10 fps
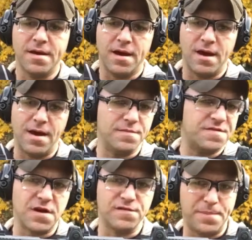Um,
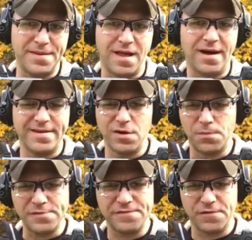this gun's been locking
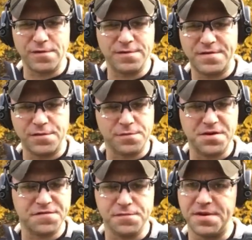open for to the
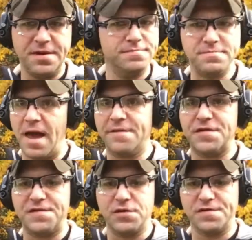rear for me
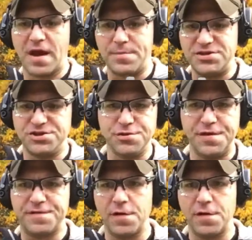every single time I shoot it.